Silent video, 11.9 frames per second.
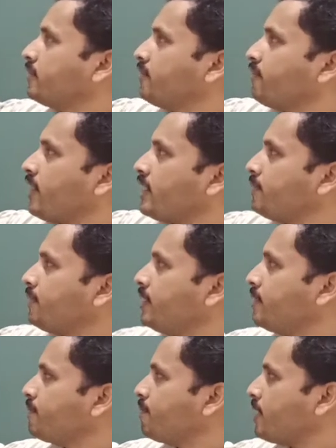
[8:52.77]

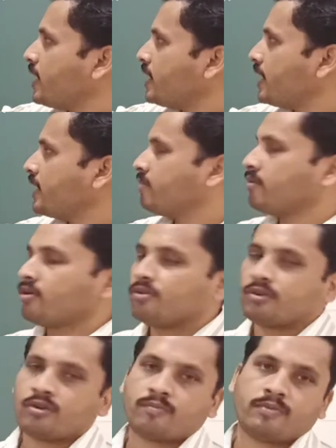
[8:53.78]
wireframe by an amount
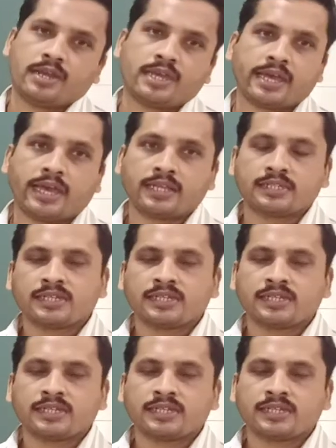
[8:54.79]
of dx,